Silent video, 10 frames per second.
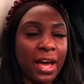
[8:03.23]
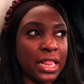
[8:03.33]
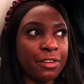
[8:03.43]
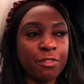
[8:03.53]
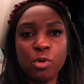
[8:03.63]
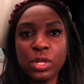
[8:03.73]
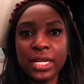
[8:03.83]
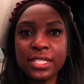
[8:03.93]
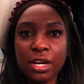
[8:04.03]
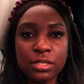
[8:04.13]
I live more
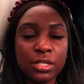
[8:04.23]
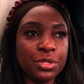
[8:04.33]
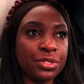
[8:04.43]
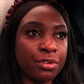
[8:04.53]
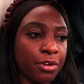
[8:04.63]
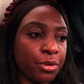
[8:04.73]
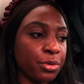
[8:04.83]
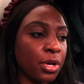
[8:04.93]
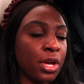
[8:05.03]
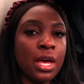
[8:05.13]
like downtown
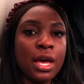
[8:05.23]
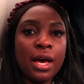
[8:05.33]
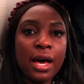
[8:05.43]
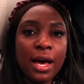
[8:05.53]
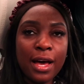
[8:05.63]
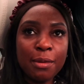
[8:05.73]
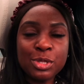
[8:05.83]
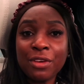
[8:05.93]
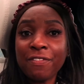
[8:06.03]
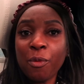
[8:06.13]
Toronto um,
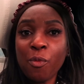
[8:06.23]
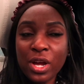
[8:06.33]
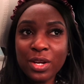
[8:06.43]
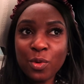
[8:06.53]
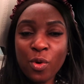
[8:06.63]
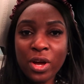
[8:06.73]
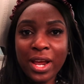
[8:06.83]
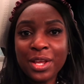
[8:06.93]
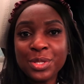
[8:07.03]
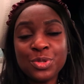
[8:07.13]
so if I wanted one
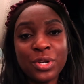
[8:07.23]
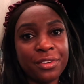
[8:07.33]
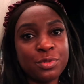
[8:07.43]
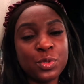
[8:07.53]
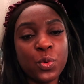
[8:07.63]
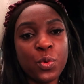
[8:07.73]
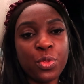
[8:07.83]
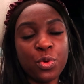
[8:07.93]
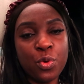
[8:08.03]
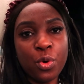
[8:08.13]
I need to drive to
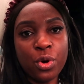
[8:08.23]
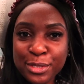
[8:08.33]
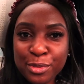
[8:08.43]
North York.